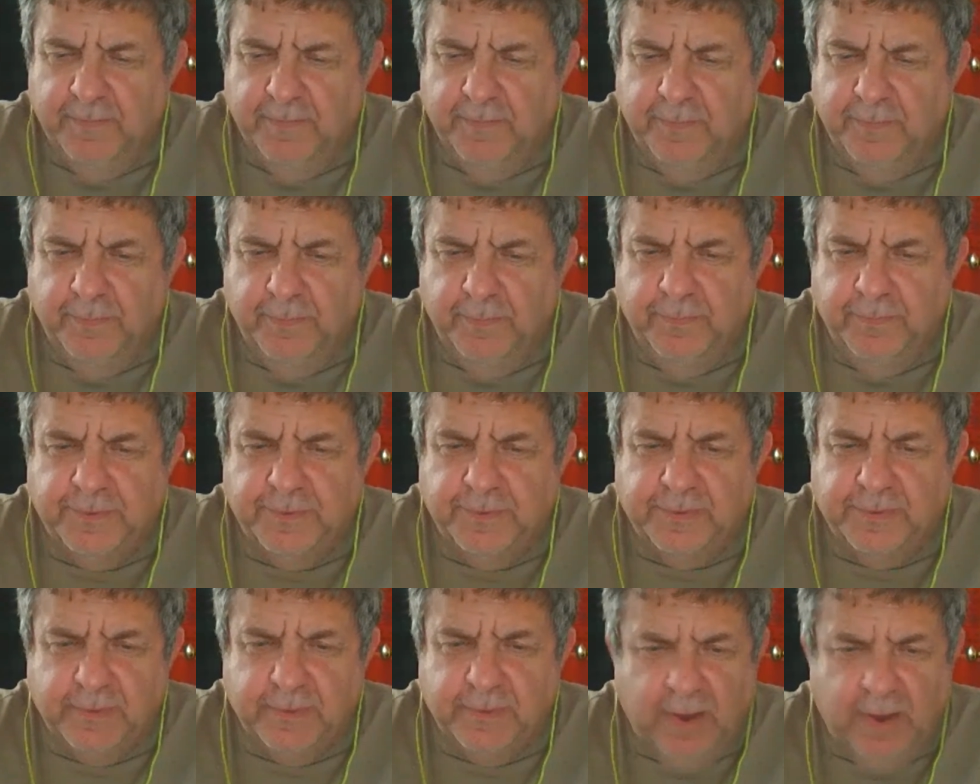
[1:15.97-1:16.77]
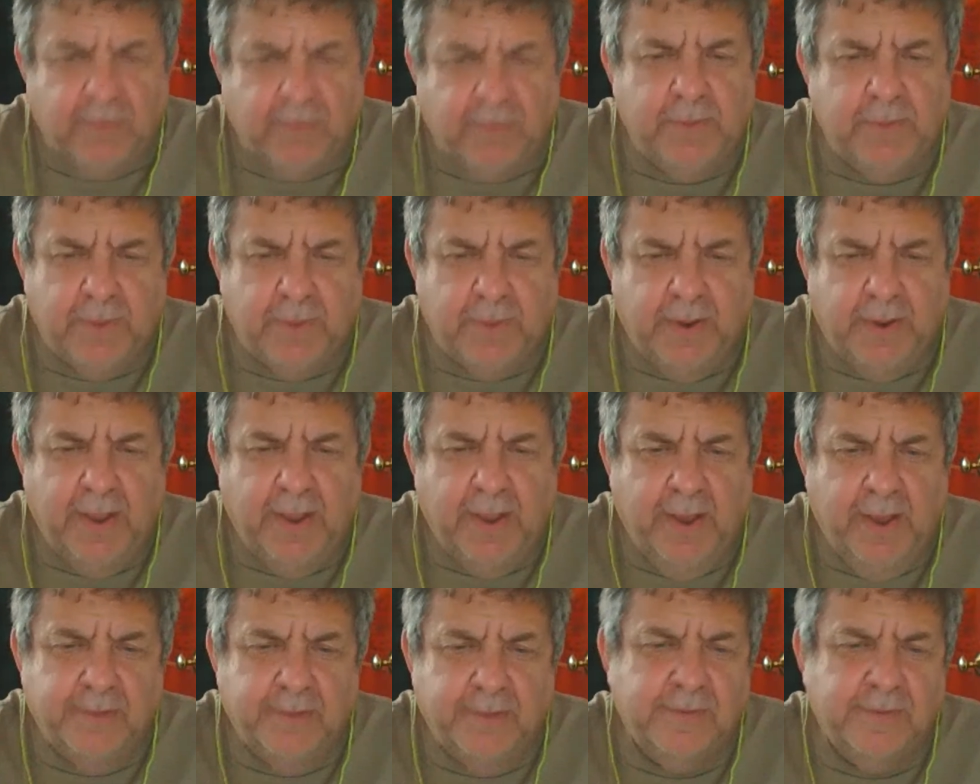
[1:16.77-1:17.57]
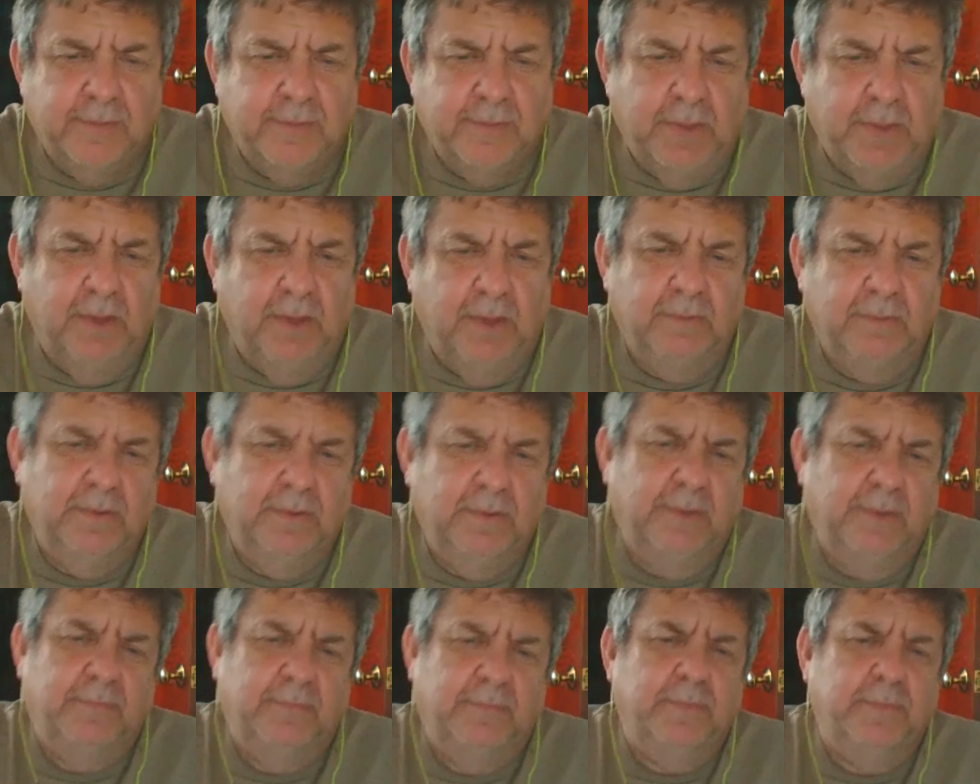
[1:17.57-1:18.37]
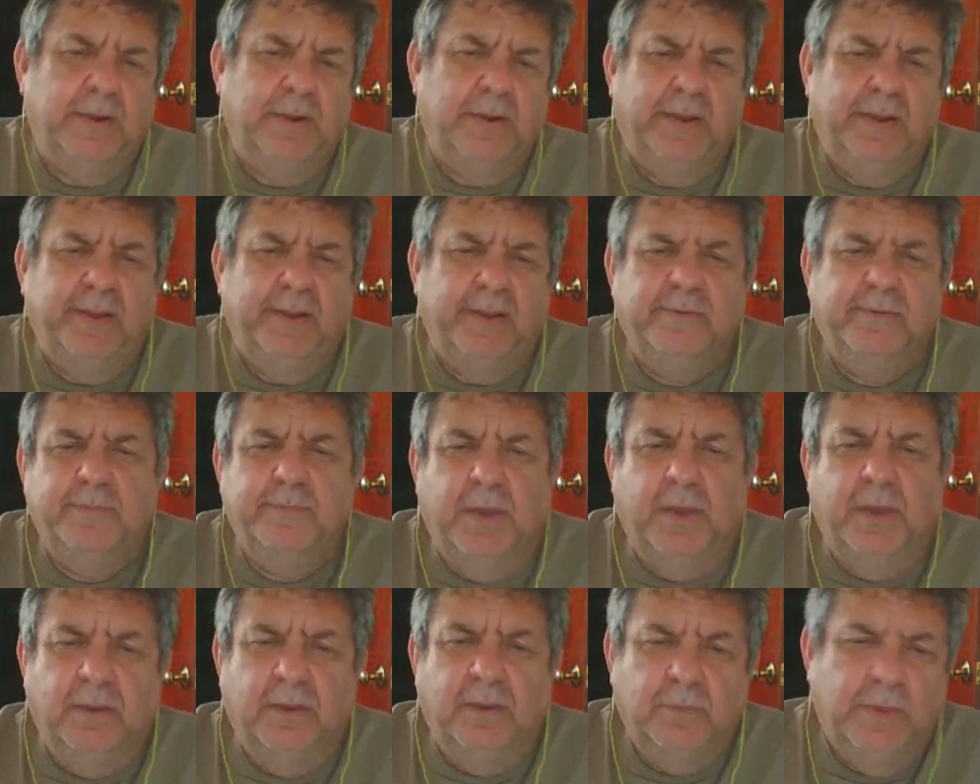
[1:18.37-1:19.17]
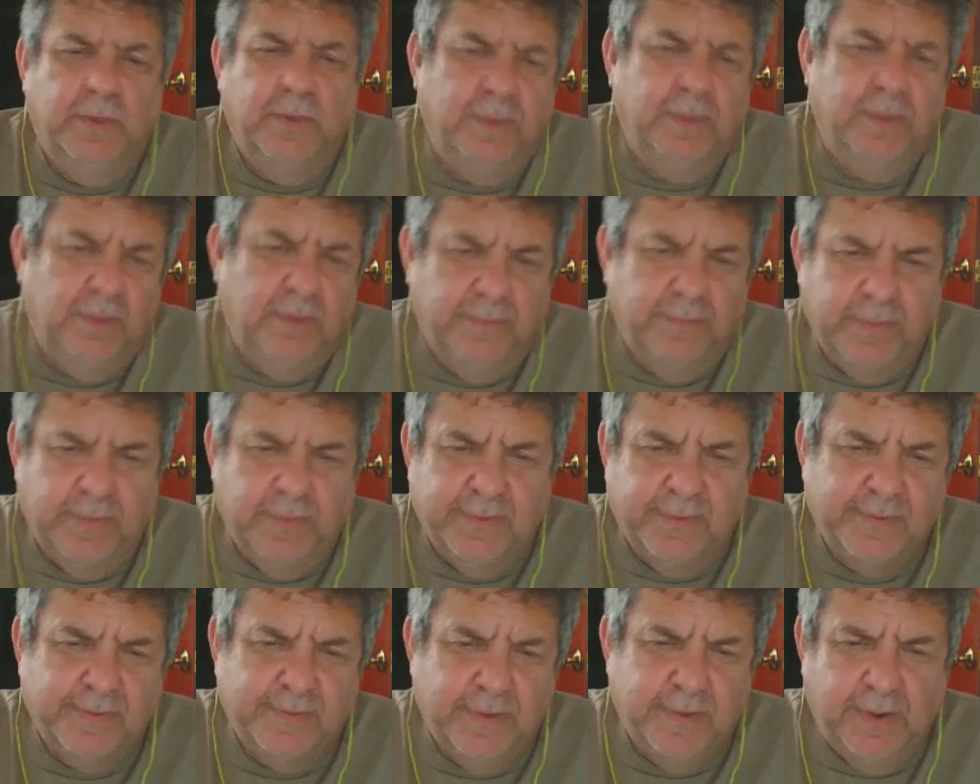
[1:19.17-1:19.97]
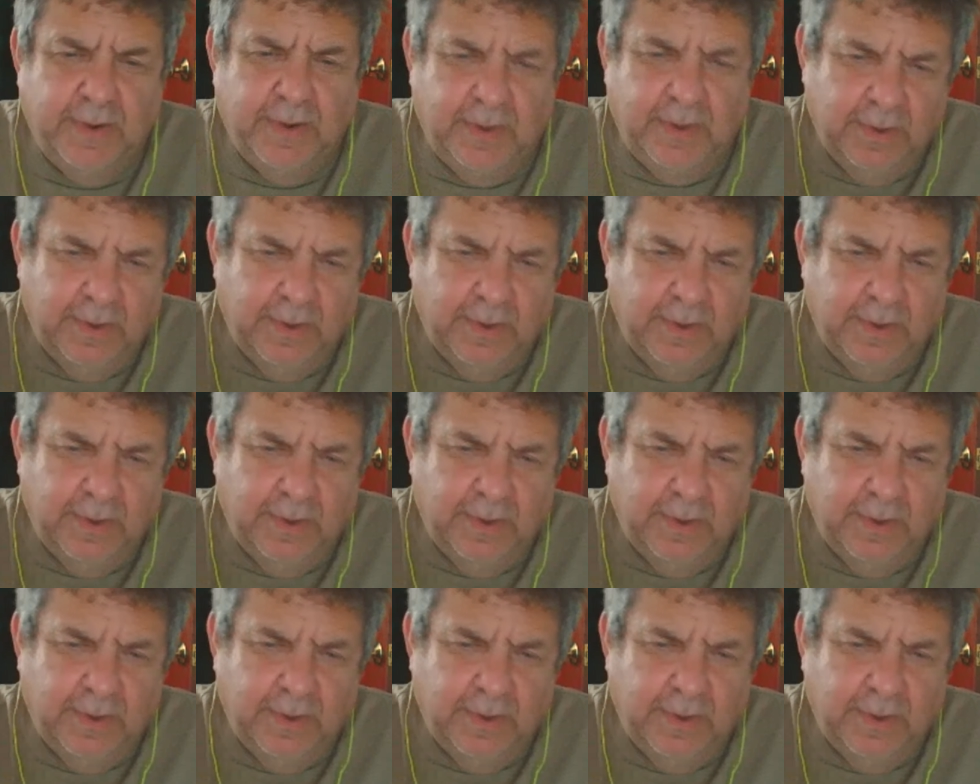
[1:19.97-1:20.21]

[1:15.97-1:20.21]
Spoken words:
Everybody has the mail. Everybody gets mail, whether you live in the city